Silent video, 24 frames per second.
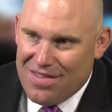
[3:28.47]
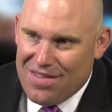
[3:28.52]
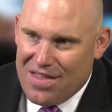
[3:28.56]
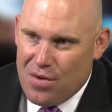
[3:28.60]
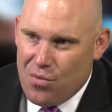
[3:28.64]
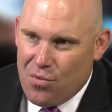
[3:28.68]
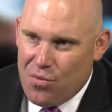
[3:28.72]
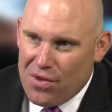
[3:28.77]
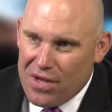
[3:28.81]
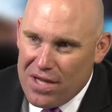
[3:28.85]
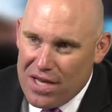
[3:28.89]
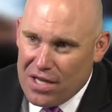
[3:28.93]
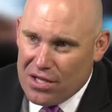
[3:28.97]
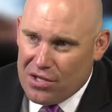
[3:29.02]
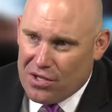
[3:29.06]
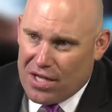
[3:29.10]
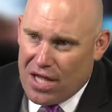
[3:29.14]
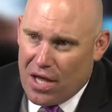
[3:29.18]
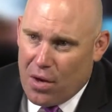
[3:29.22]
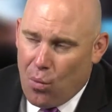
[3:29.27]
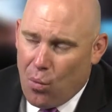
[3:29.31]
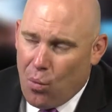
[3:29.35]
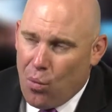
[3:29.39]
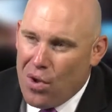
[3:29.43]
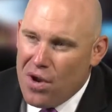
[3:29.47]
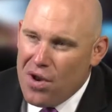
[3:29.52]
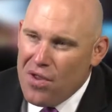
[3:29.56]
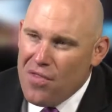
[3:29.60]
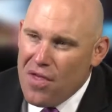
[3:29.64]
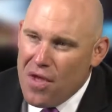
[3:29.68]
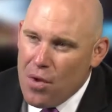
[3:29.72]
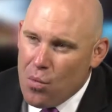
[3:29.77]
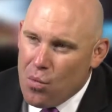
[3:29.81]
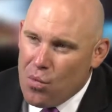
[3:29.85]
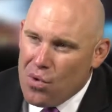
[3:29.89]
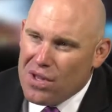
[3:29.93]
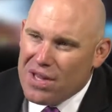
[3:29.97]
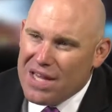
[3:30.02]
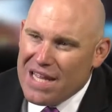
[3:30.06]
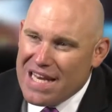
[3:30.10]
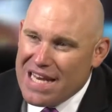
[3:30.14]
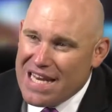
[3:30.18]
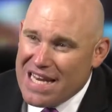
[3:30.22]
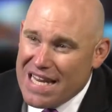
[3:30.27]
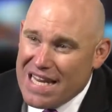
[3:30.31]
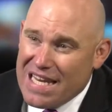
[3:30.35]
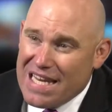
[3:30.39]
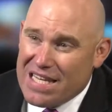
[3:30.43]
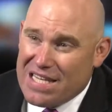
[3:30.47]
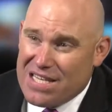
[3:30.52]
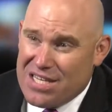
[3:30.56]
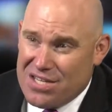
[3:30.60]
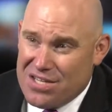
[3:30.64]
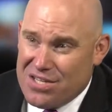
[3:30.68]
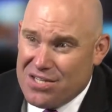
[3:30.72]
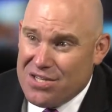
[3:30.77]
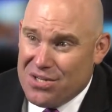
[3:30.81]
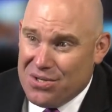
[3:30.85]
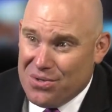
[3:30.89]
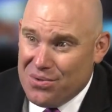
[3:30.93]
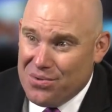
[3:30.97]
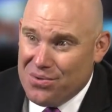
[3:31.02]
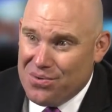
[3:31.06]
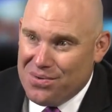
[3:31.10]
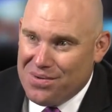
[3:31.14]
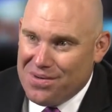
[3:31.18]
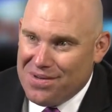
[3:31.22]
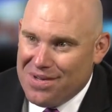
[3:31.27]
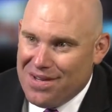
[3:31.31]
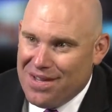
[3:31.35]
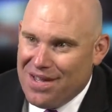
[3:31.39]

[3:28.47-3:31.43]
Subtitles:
They really need to look at what do they really need it to do,